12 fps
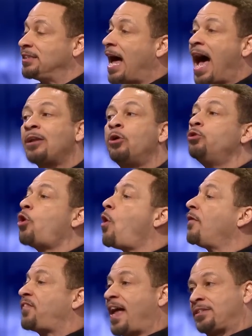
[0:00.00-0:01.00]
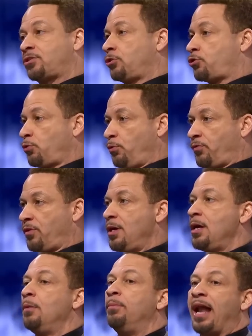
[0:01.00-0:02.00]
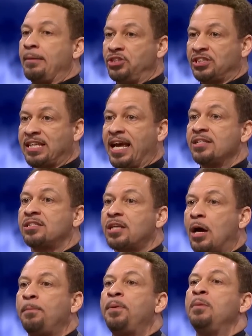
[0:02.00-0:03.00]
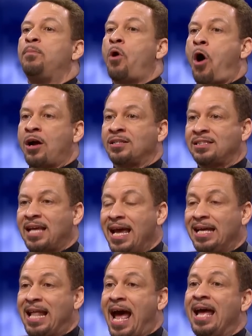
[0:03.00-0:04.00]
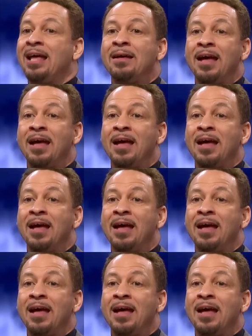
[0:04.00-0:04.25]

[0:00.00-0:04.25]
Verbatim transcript: Now I don't know if that's the truth, but I'm just saying some people are saying that